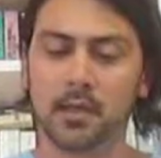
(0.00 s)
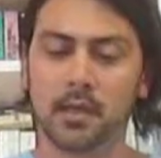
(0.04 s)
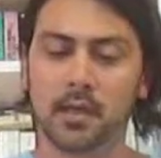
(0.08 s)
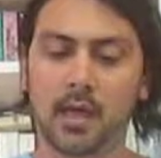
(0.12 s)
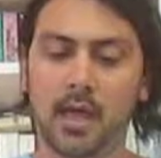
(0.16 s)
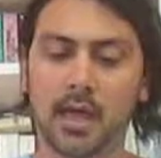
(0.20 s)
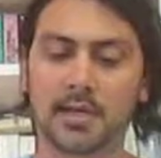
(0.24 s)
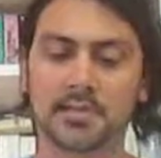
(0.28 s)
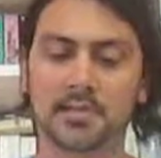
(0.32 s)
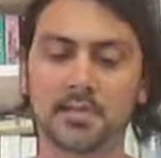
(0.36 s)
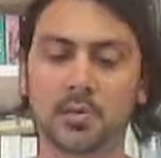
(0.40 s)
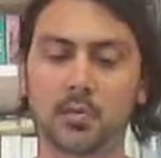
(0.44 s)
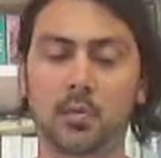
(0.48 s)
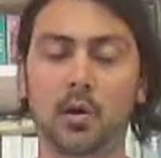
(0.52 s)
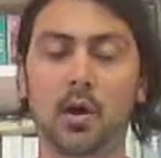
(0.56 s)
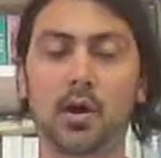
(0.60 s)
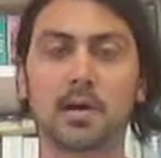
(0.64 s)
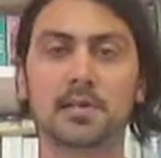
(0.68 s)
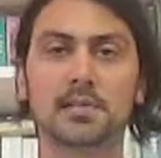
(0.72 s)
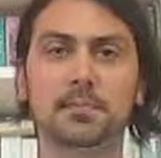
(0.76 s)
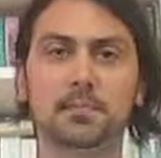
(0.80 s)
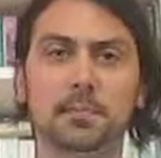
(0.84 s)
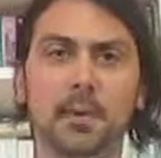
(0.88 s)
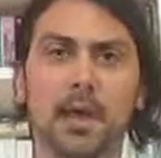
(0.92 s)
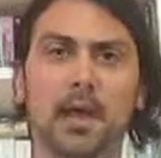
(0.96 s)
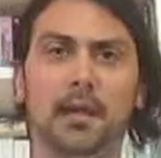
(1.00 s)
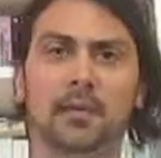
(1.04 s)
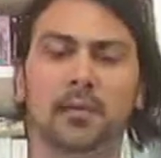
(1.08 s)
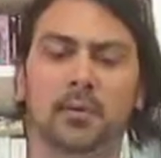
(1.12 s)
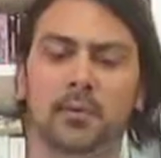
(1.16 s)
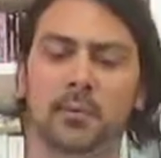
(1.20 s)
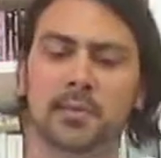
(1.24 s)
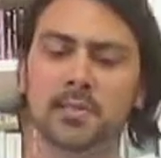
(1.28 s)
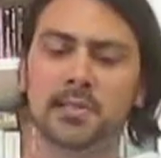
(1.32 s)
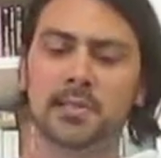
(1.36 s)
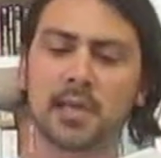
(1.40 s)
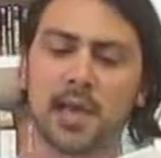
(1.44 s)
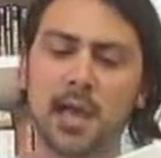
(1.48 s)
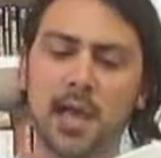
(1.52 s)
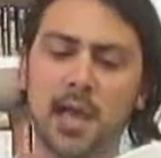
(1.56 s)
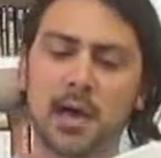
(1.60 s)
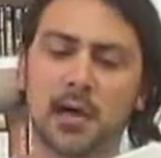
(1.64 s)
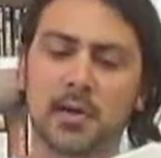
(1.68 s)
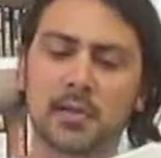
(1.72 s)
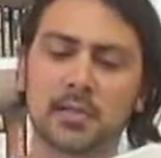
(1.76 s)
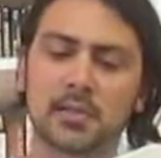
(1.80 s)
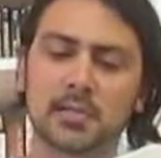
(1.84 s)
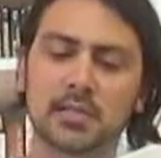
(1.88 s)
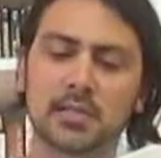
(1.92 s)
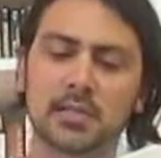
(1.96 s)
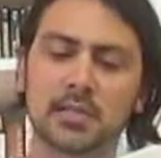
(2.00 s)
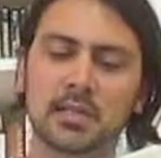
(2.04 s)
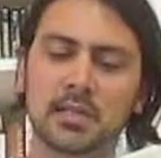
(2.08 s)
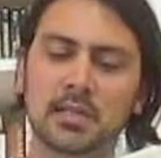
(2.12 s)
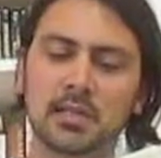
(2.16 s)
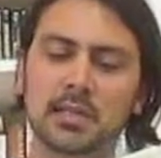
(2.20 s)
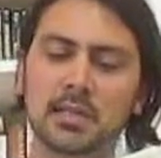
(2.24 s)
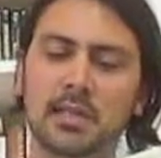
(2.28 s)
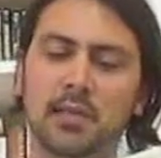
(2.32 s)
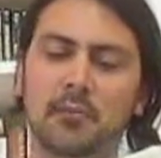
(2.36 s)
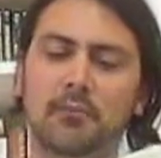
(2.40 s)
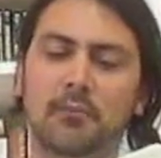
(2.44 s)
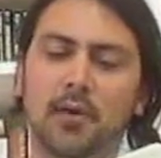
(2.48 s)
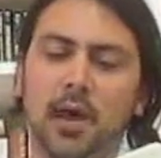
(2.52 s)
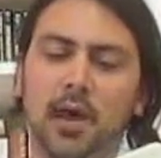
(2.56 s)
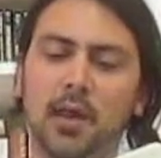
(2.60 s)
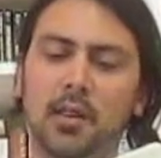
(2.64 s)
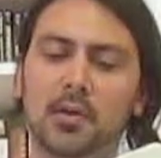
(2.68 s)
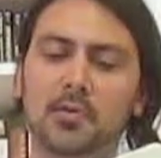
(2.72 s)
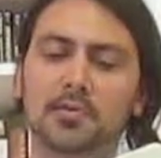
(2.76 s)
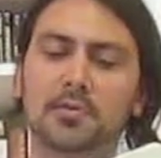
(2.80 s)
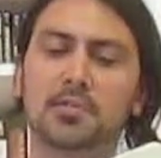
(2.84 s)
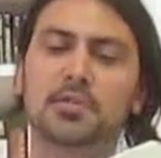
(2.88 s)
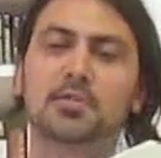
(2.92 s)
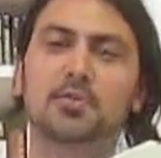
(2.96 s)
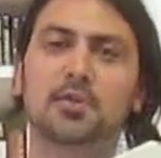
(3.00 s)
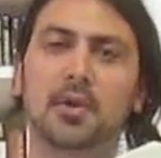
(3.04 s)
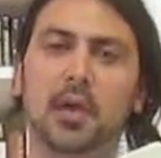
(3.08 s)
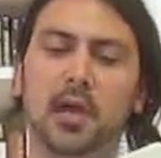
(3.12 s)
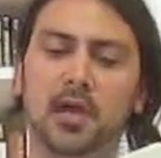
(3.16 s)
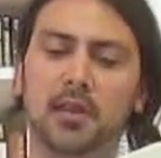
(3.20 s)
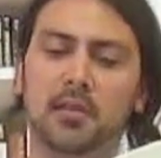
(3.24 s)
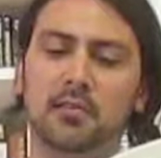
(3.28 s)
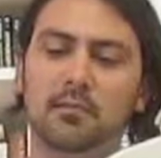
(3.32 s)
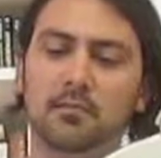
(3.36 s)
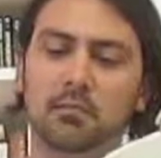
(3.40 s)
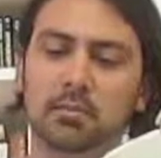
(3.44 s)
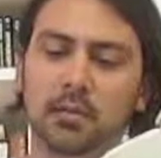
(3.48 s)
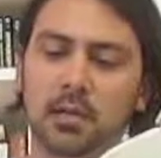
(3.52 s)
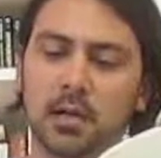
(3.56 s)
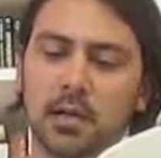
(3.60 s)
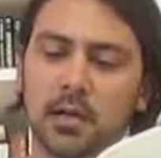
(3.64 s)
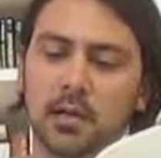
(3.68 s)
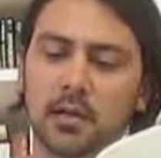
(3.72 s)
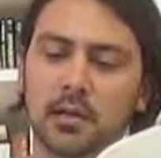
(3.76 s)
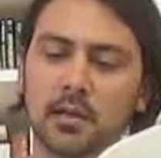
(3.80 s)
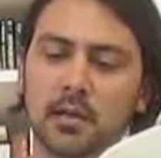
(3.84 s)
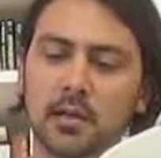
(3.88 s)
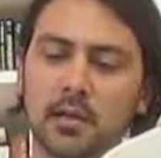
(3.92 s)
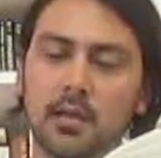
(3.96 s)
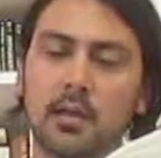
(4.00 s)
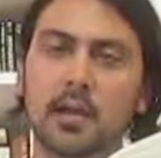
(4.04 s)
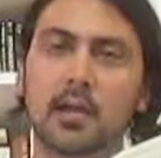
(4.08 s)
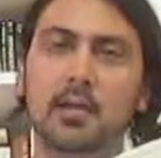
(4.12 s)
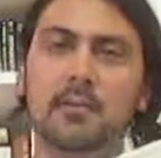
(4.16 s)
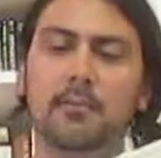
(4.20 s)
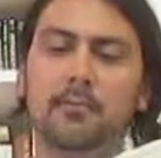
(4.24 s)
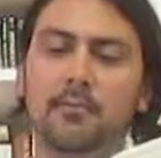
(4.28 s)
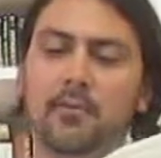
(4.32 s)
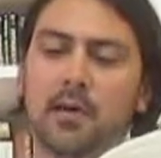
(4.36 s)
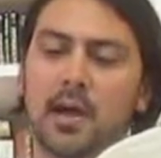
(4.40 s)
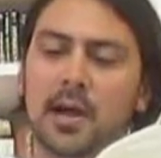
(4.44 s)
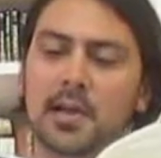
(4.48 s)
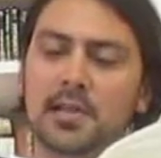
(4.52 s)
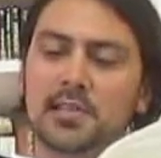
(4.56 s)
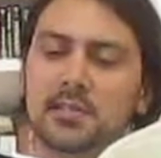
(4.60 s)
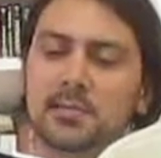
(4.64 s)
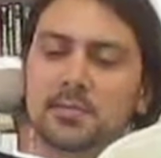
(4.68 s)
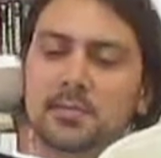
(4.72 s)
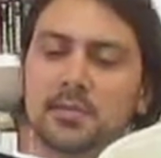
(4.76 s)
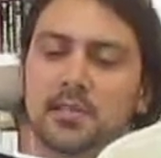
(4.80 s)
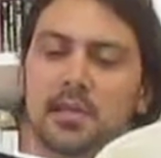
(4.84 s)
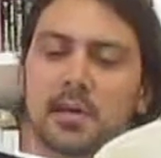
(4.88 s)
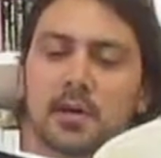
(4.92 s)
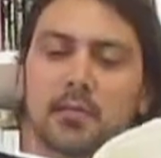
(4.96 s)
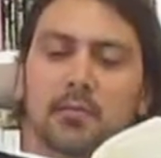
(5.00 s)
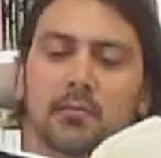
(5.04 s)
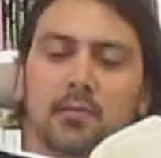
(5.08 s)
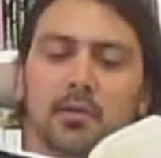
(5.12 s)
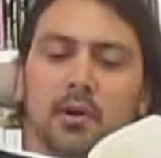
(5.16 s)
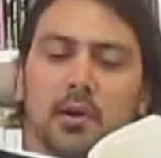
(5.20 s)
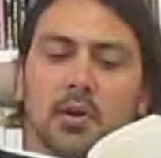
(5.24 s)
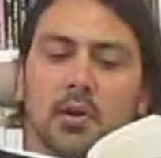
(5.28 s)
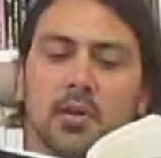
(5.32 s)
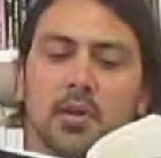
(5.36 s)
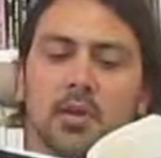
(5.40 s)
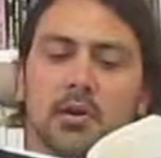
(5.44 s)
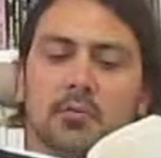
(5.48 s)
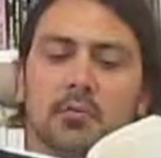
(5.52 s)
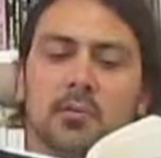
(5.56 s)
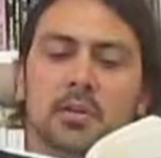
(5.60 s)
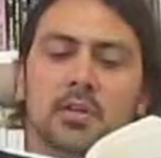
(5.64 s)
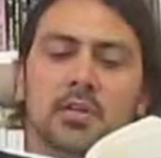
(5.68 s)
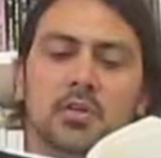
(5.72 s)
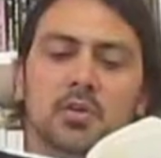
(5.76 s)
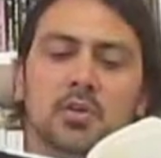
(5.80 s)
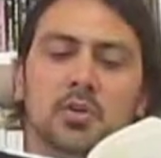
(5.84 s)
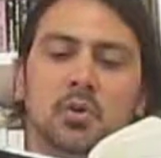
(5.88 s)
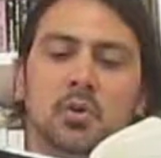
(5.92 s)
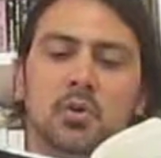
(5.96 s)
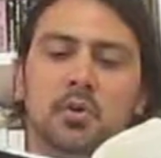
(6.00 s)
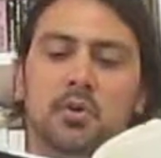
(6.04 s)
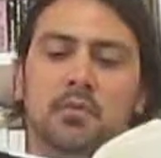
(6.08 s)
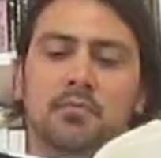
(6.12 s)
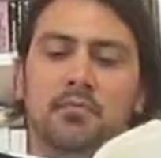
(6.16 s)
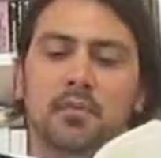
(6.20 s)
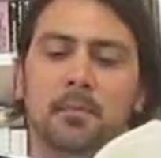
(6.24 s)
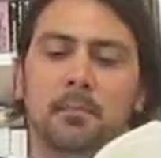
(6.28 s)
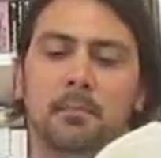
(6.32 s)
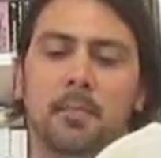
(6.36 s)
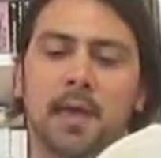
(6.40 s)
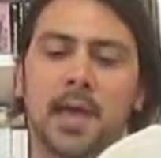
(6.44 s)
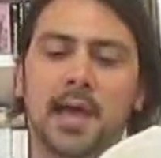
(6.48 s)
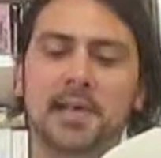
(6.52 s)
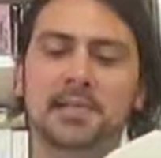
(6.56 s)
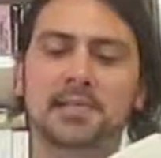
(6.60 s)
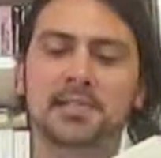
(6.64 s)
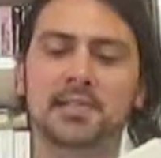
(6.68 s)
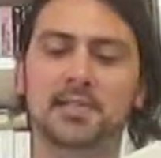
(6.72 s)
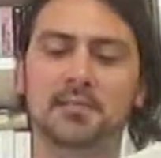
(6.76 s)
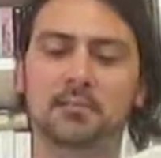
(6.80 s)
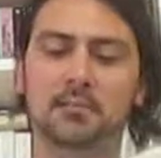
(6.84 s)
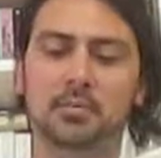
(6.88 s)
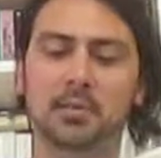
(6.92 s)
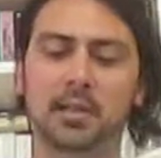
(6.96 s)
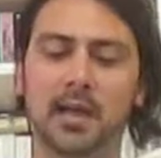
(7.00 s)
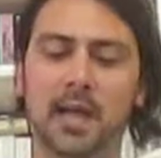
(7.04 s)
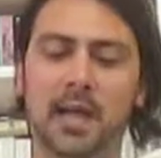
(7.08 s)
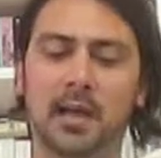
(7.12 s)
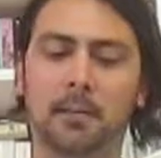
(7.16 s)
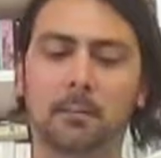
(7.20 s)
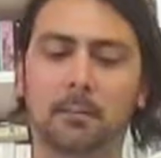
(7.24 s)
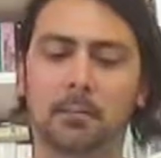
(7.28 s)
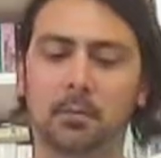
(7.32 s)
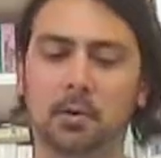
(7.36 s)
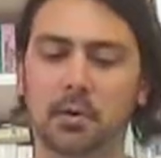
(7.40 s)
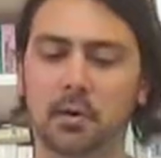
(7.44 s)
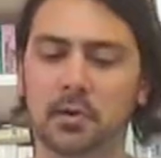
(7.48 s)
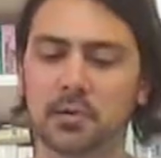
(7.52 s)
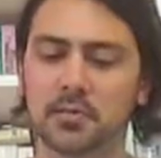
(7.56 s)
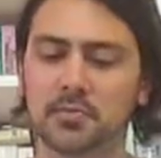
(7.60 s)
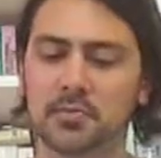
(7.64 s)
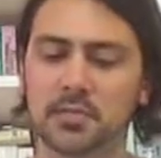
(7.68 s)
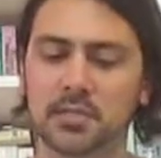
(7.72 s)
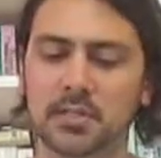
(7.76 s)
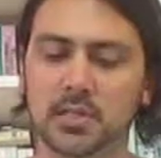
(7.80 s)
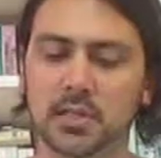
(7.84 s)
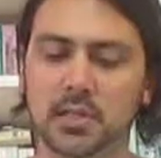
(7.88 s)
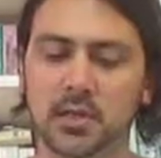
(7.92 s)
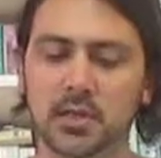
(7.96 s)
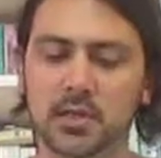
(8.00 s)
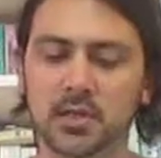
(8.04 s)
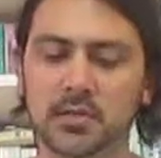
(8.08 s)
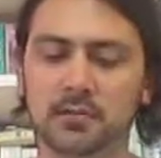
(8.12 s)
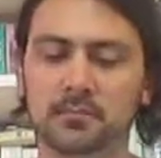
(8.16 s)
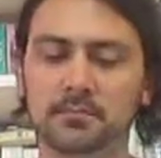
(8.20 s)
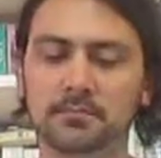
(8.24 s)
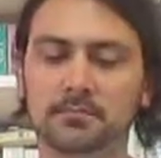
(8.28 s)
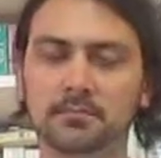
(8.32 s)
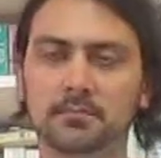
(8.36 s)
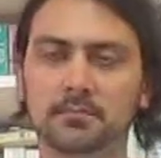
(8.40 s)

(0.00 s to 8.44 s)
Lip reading: As he walks back to his house, he follows a trail of blood and finds himself looking over his shoulder for the massive black bird's return,